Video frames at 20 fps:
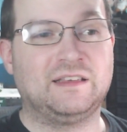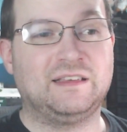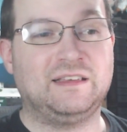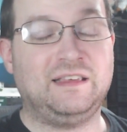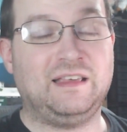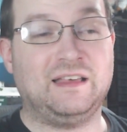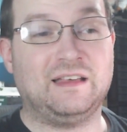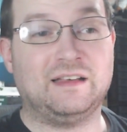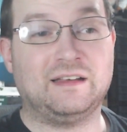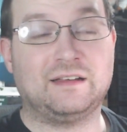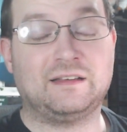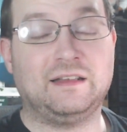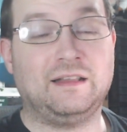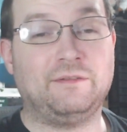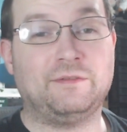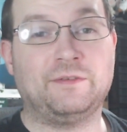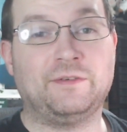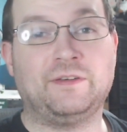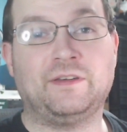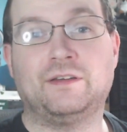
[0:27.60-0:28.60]
yeah, I can
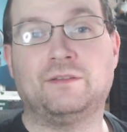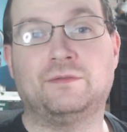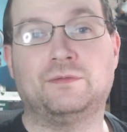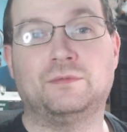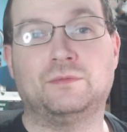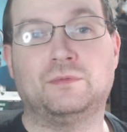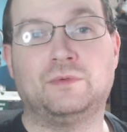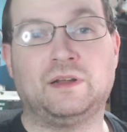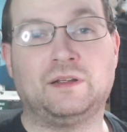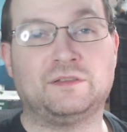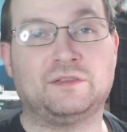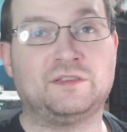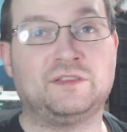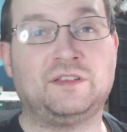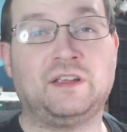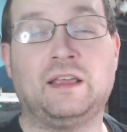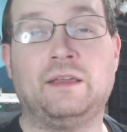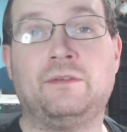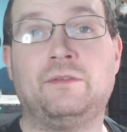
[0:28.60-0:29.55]
never think of what else to say.